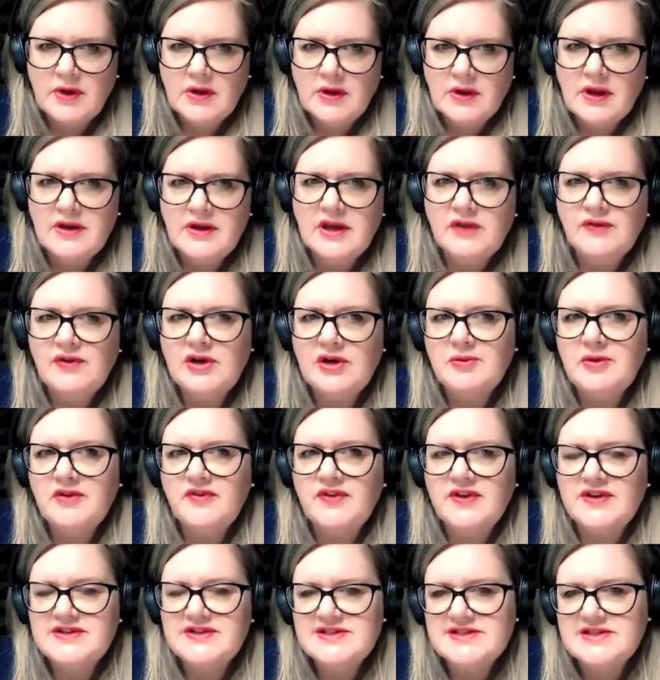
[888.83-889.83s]
can you give a little bit of
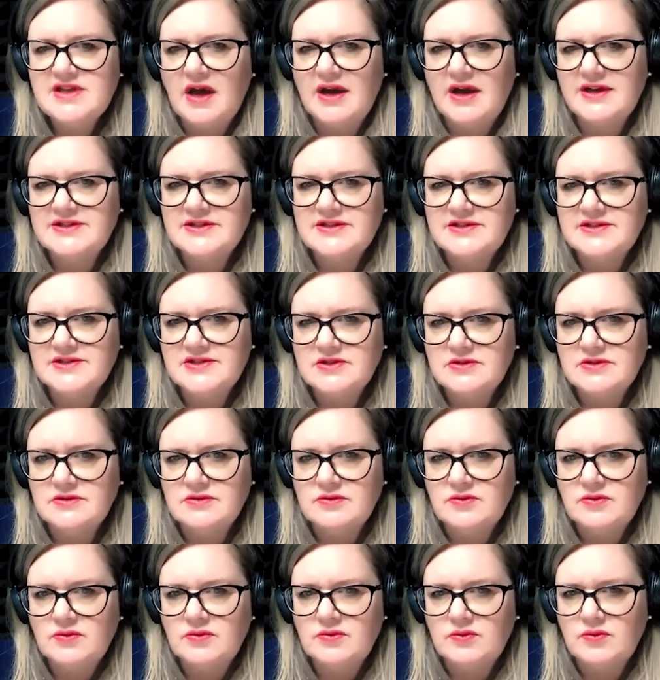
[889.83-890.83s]
insight into